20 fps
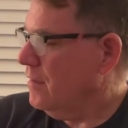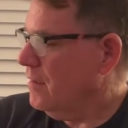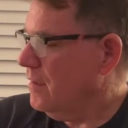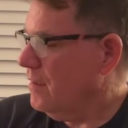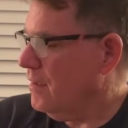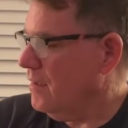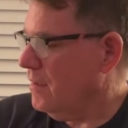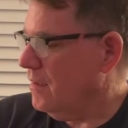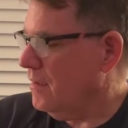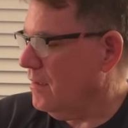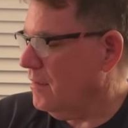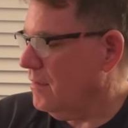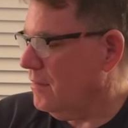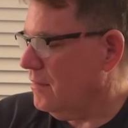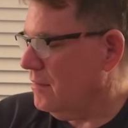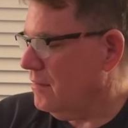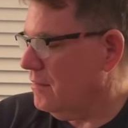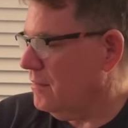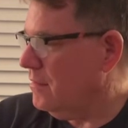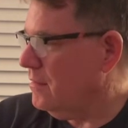
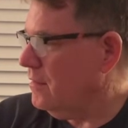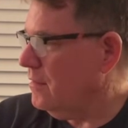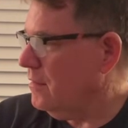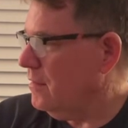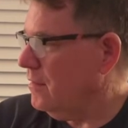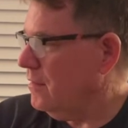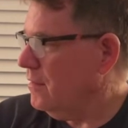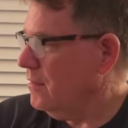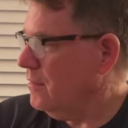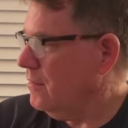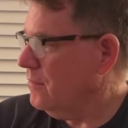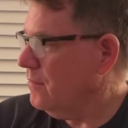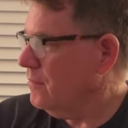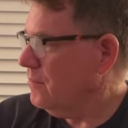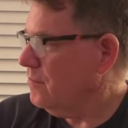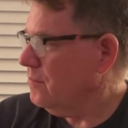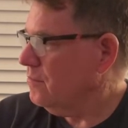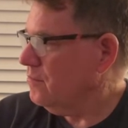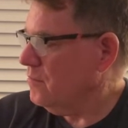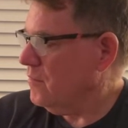and
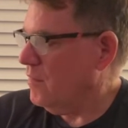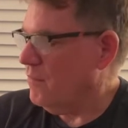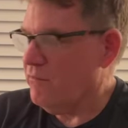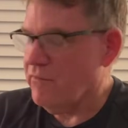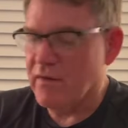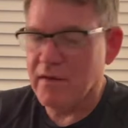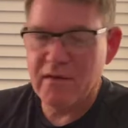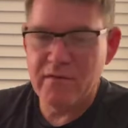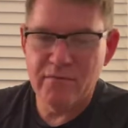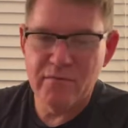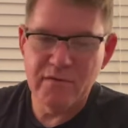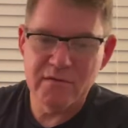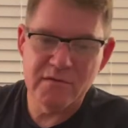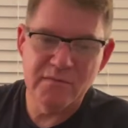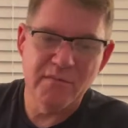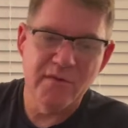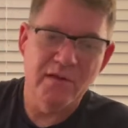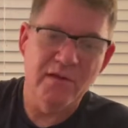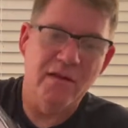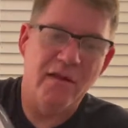if I can
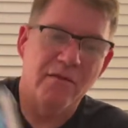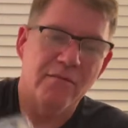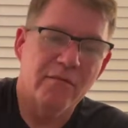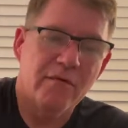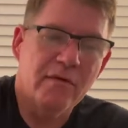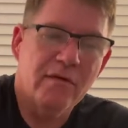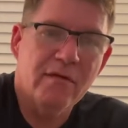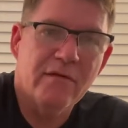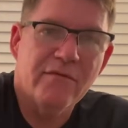resubmit it, I will.